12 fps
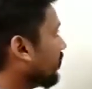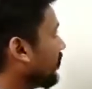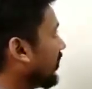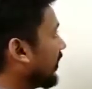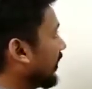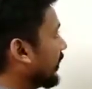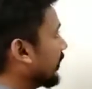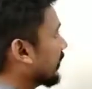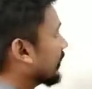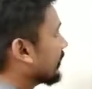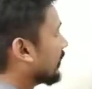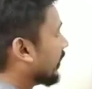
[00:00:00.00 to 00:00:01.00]
we
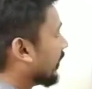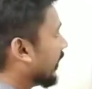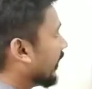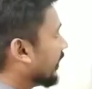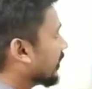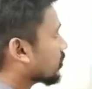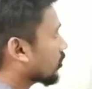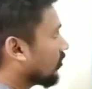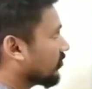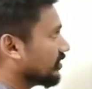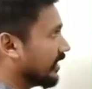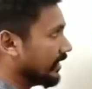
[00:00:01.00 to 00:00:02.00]
get the radius
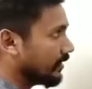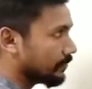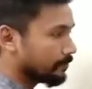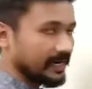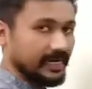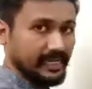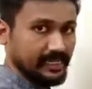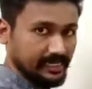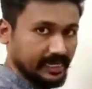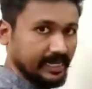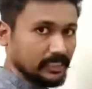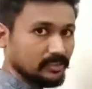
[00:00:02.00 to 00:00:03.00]
of that particle,
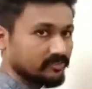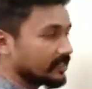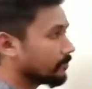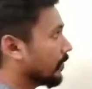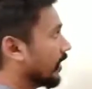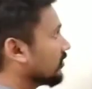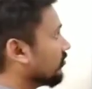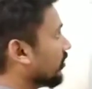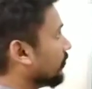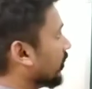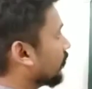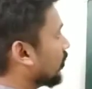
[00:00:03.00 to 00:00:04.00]
radius of that path will
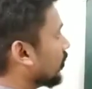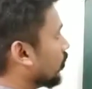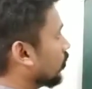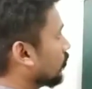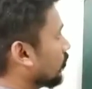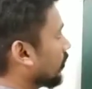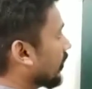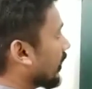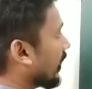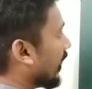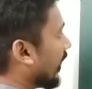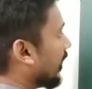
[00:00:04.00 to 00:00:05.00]
be equal to
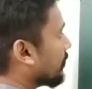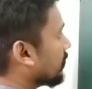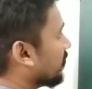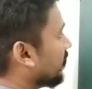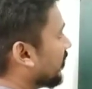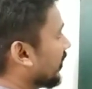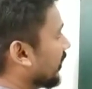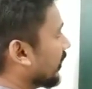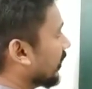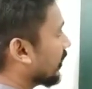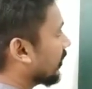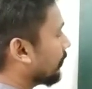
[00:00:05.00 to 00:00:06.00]

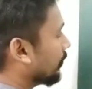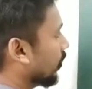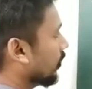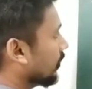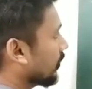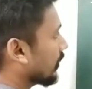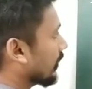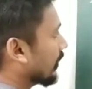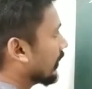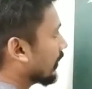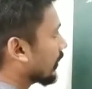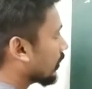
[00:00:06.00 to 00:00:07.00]
mv upon
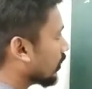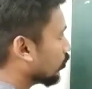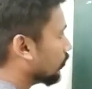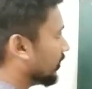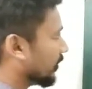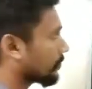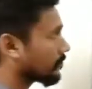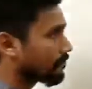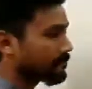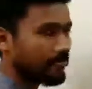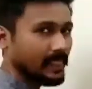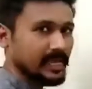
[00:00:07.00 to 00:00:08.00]
qb.
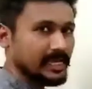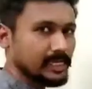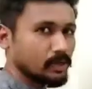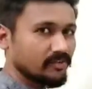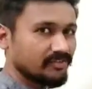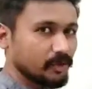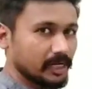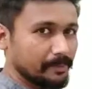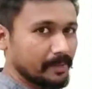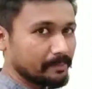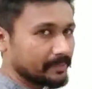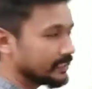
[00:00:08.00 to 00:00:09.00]
Now if you
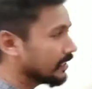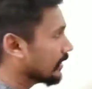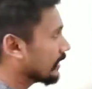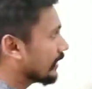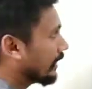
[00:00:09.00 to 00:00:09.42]
remember,